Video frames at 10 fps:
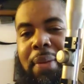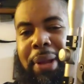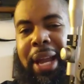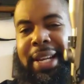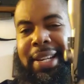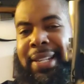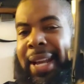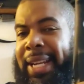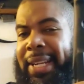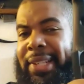back in the
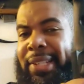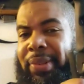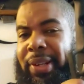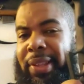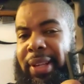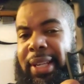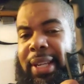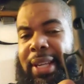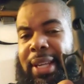90s, I want to think.